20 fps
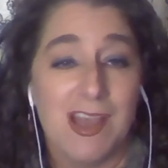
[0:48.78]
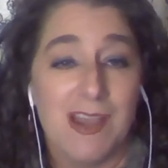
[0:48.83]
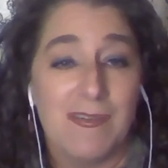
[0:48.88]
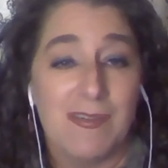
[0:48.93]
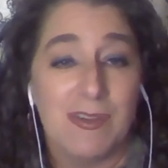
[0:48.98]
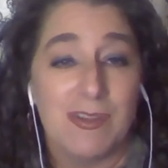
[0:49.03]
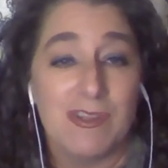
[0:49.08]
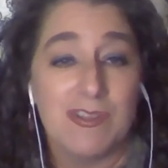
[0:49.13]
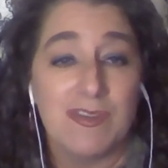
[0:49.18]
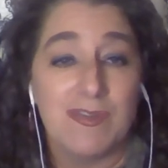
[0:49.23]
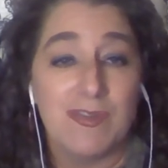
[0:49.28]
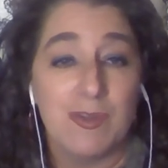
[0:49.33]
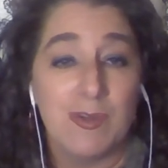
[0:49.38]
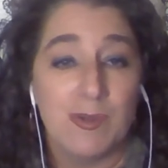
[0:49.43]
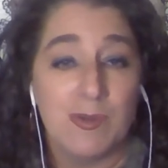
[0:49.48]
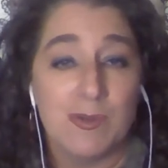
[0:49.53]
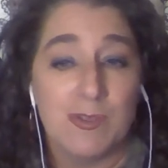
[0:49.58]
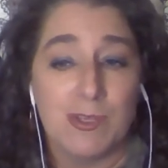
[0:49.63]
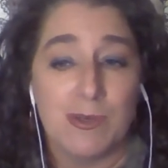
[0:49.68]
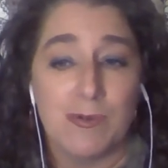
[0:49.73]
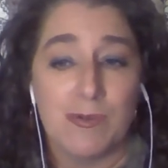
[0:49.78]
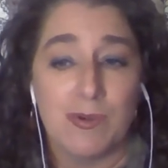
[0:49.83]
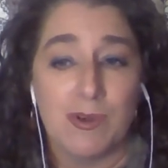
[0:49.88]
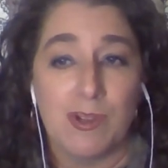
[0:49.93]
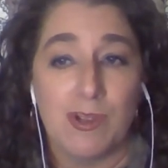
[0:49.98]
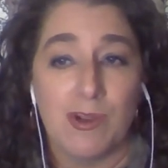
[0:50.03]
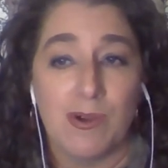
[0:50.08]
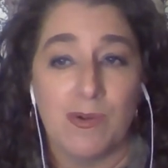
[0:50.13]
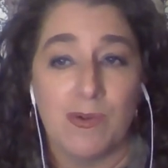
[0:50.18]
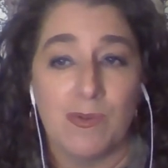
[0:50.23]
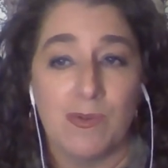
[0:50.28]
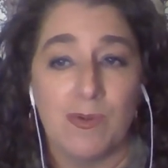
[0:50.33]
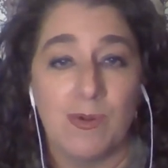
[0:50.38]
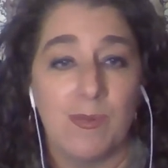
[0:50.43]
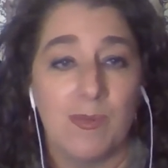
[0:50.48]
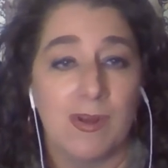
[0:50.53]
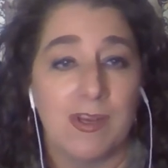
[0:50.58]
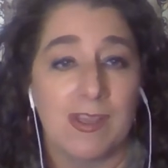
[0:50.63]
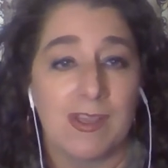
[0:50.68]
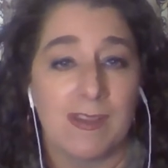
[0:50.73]
For those of you who don't know
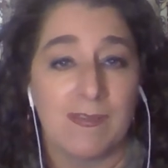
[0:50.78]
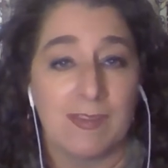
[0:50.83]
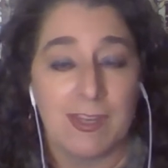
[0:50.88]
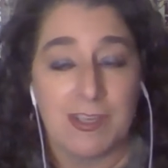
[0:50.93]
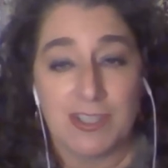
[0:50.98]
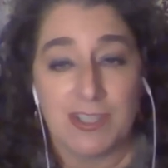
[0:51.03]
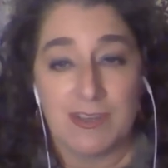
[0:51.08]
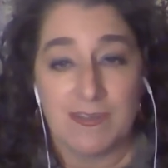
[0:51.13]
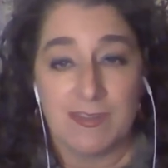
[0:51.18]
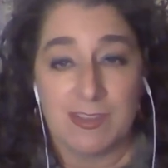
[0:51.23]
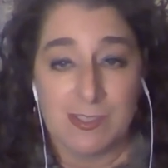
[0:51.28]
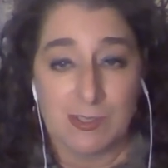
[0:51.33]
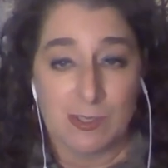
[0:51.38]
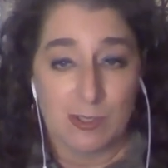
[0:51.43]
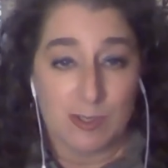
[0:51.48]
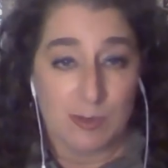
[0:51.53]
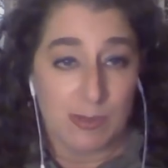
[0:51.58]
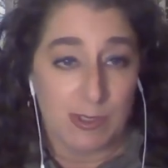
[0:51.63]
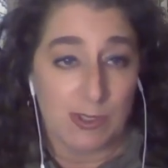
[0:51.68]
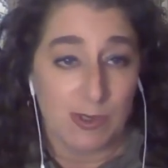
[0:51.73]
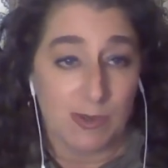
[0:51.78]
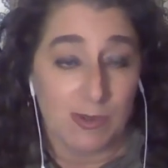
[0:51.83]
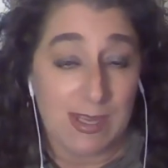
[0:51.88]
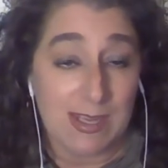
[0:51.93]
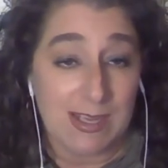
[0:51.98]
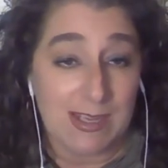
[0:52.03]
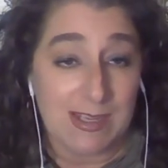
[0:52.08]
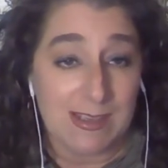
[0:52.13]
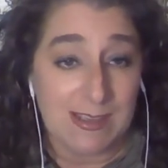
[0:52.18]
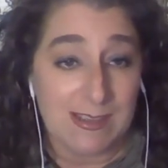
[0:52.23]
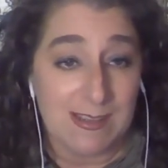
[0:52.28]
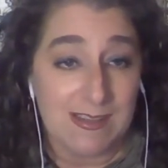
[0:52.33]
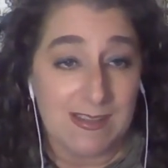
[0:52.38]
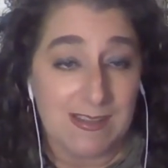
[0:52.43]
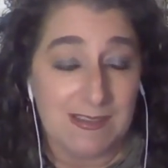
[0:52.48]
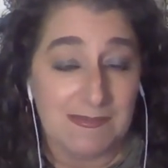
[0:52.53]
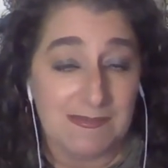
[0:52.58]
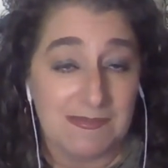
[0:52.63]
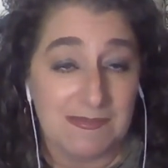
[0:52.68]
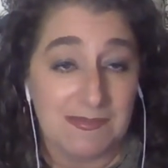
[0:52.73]
what a Convention and Visitors Bureau is,
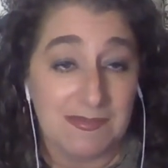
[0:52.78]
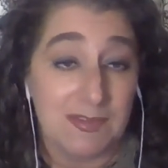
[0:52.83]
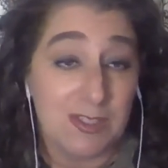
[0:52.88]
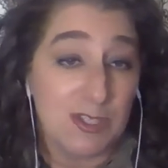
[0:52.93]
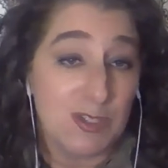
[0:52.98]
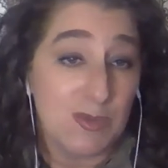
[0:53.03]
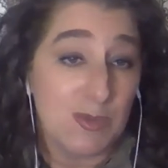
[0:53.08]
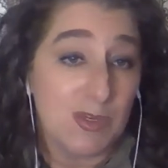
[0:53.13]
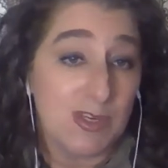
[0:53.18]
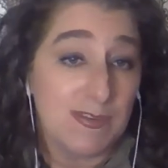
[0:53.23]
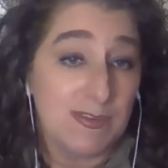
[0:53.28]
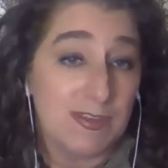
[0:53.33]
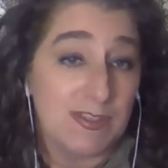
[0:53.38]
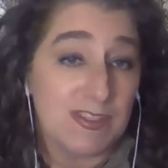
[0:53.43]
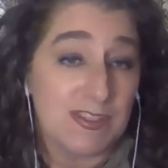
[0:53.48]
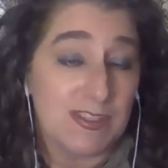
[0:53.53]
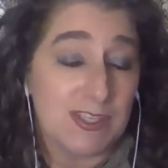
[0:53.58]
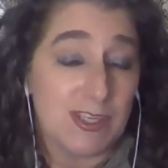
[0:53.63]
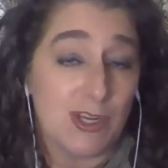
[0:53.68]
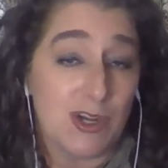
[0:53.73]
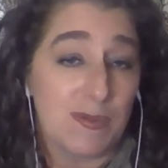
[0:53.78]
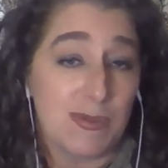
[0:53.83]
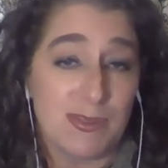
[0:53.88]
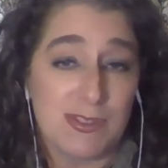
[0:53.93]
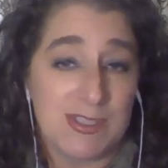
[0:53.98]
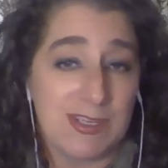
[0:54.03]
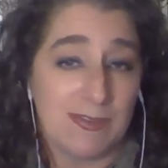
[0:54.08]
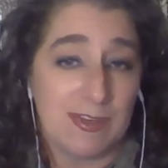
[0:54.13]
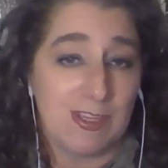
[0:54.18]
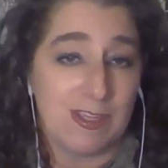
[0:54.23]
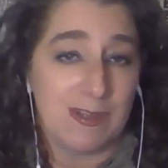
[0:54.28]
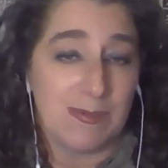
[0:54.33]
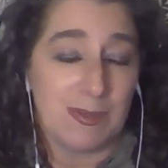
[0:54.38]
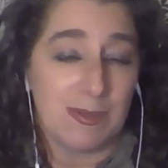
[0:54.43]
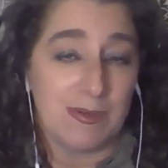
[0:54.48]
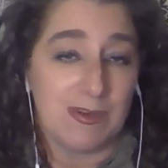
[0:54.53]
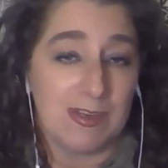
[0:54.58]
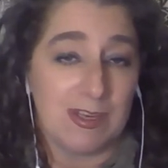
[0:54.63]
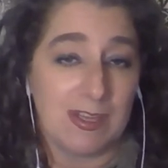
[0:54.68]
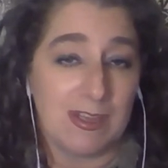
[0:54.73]
there's one of us in almost every
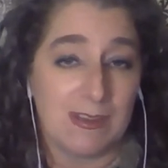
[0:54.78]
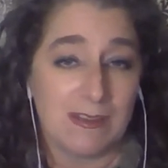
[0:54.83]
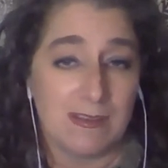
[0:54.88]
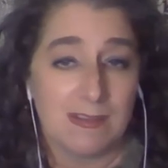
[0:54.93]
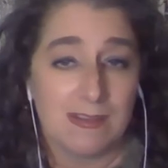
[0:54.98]
community.